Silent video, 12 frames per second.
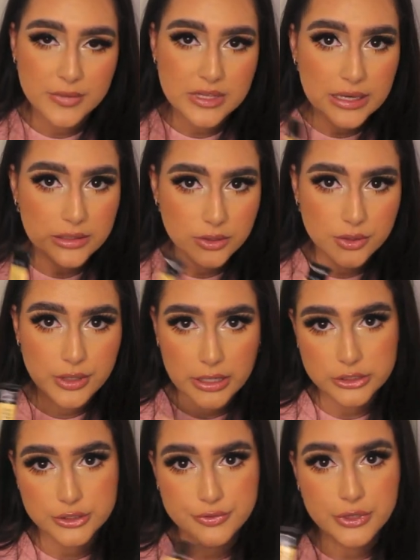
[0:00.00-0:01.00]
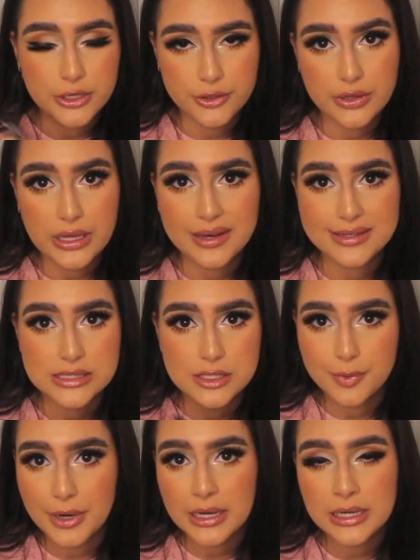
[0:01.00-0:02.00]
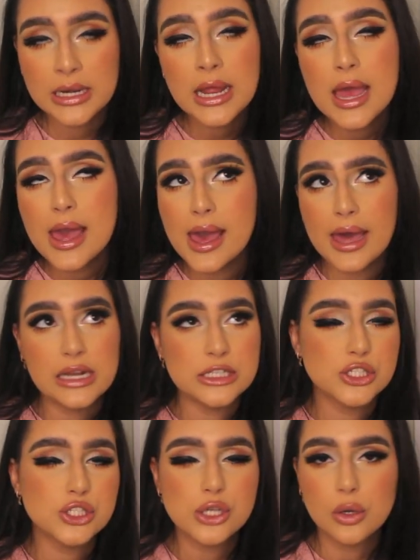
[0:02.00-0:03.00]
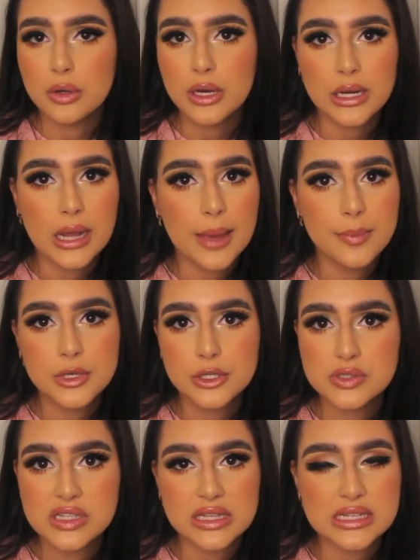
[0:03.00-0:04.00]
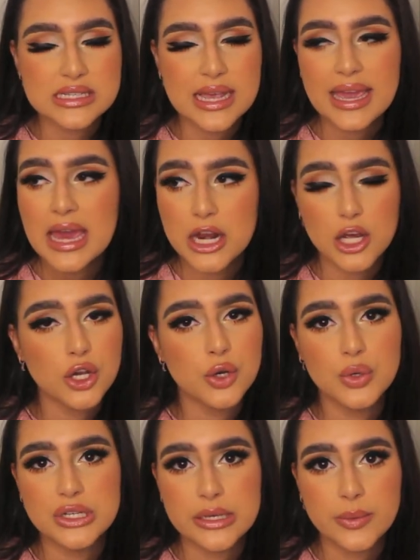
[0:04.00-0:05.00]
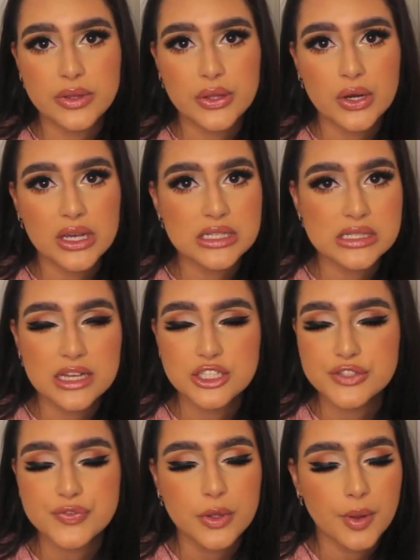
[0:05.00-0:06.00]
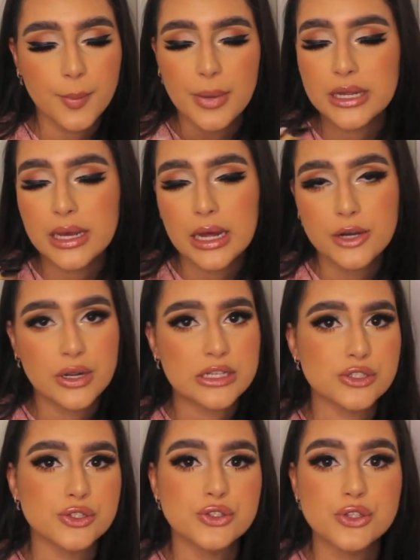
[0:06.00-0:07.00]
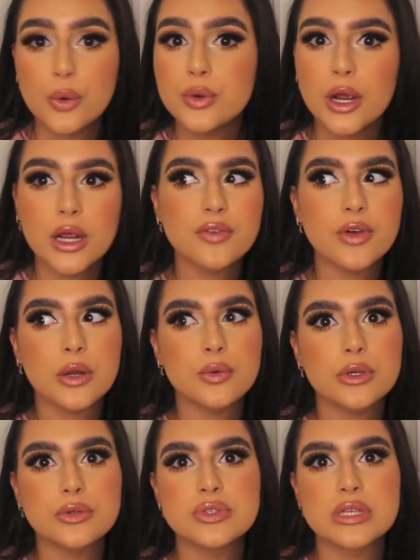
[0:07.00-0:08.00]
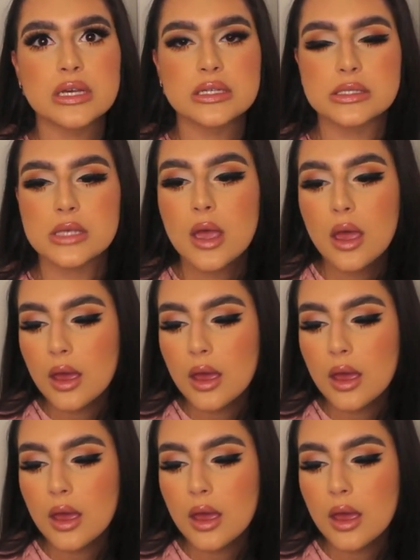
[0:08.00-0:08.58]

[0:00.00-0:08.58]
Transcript: yellow corrector for under the eyes to brighten, and it's so good. I've been using this. I cannot go a day without it because I just feel like my under eyes are so dark if I don't use this.